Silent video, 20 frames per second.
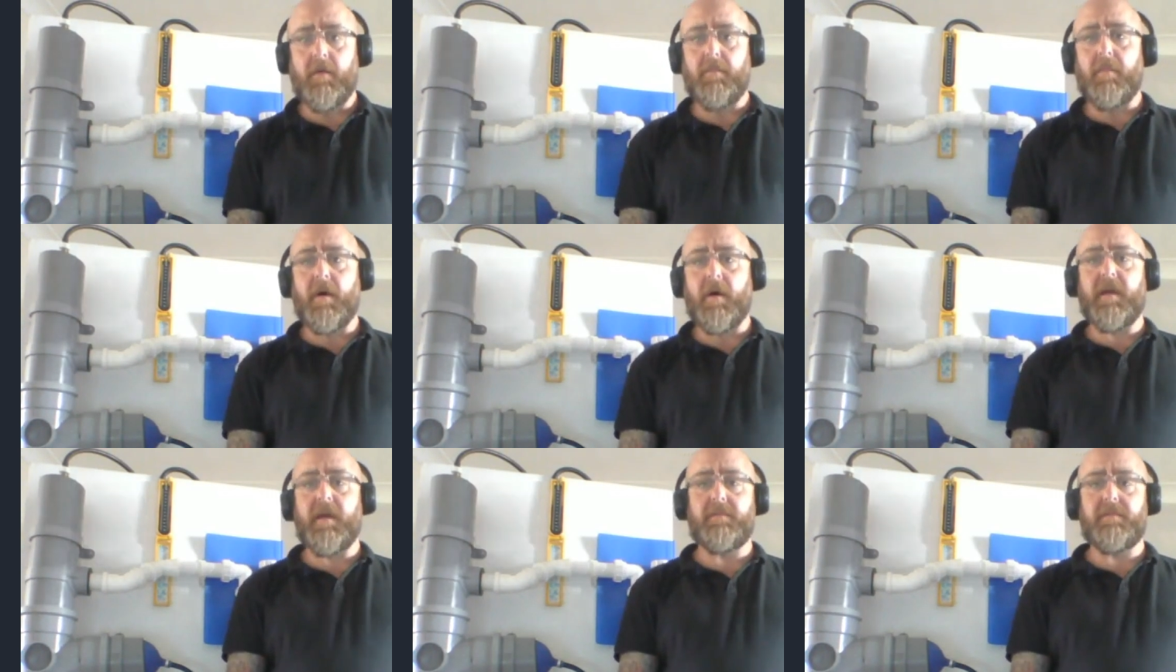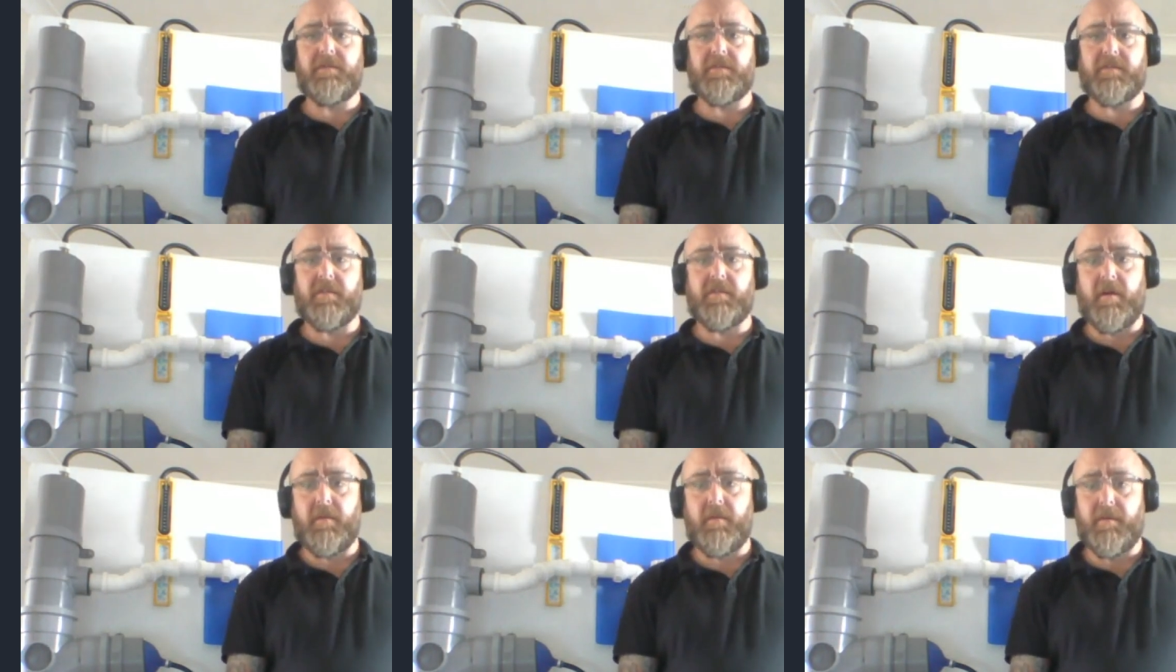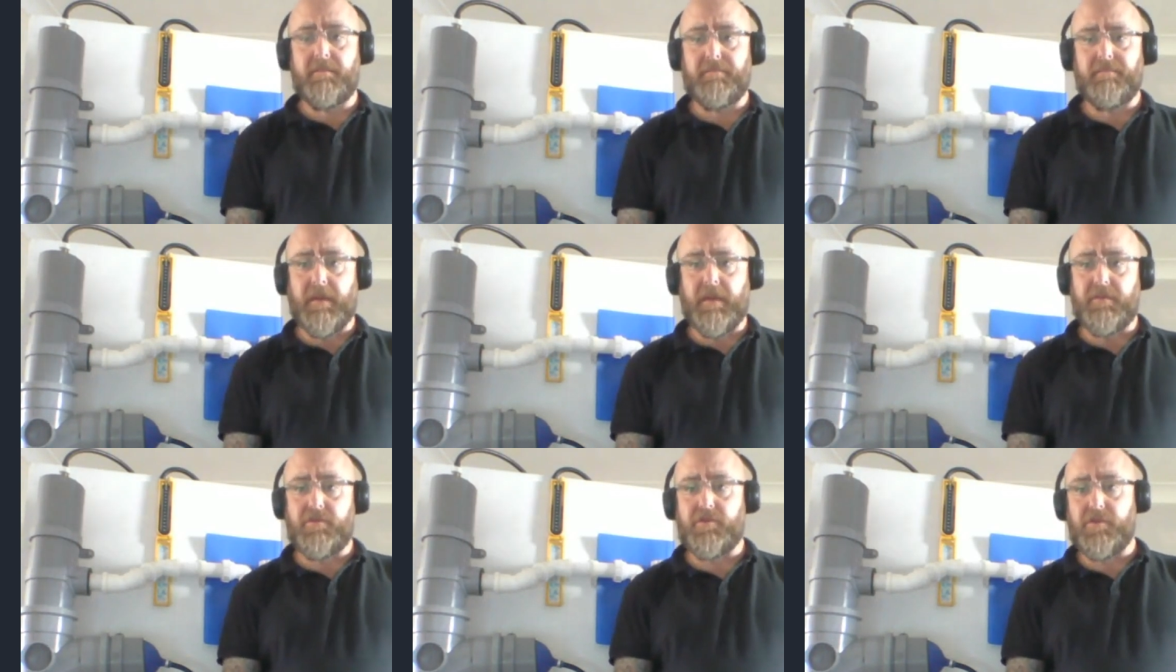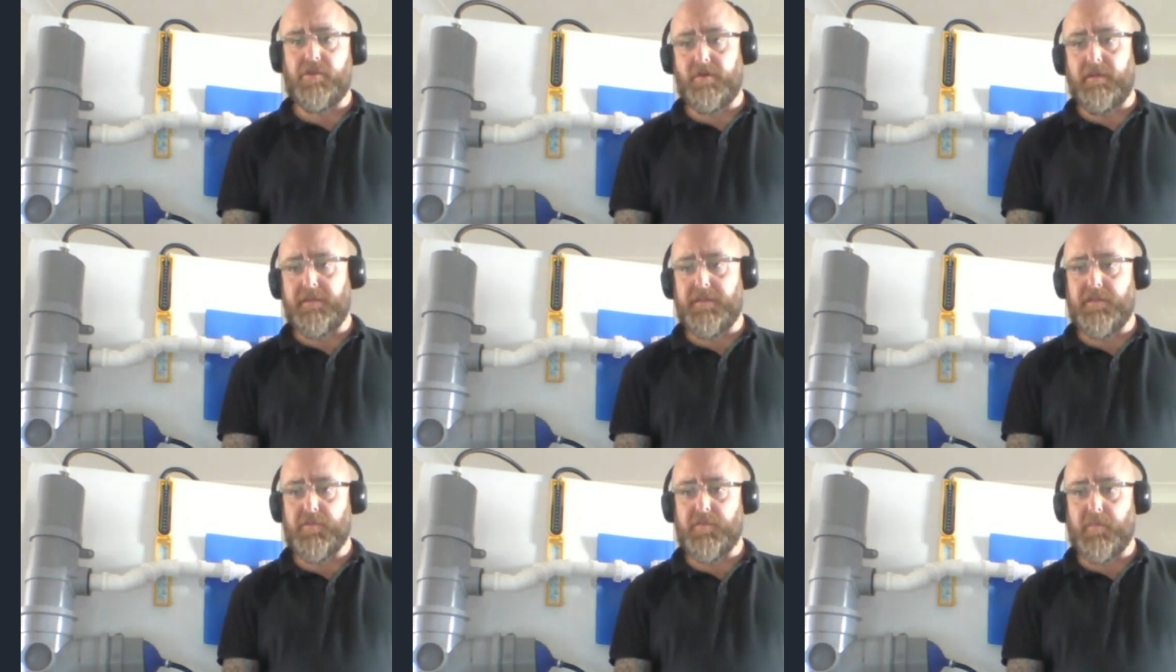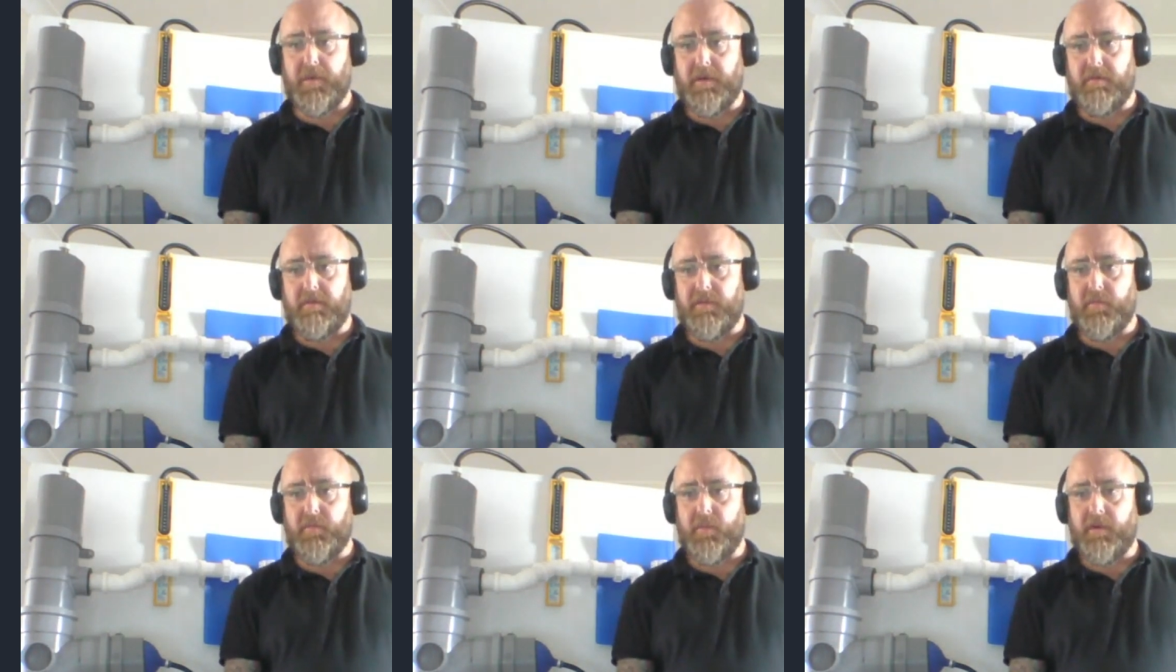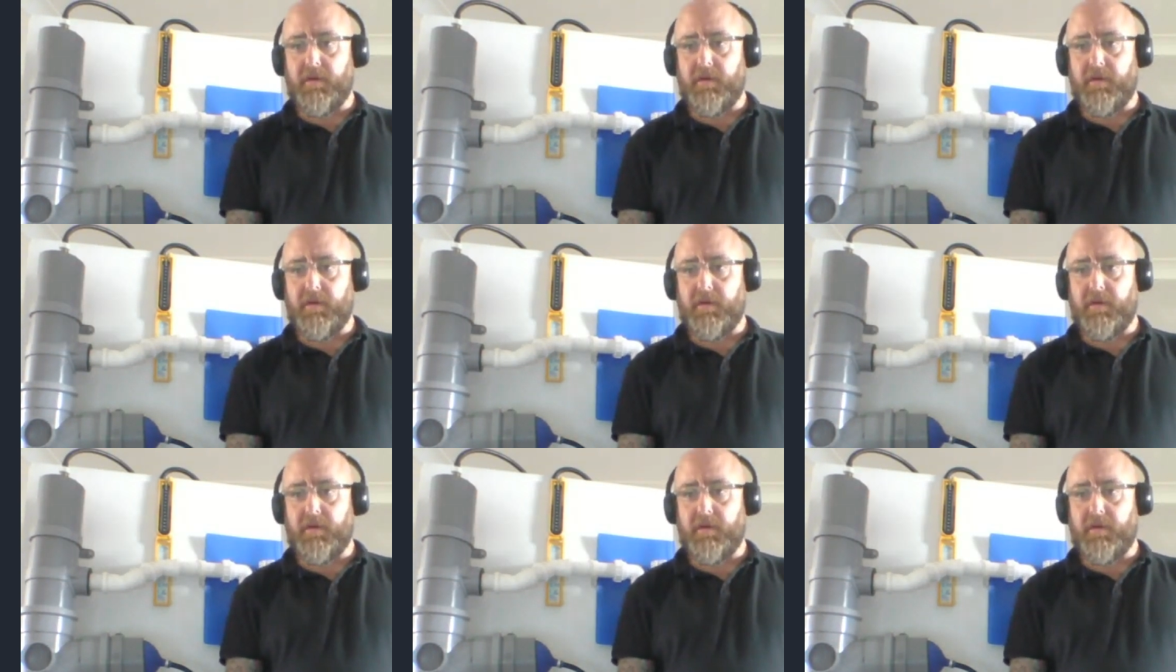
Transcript: My name is Simon, and during this period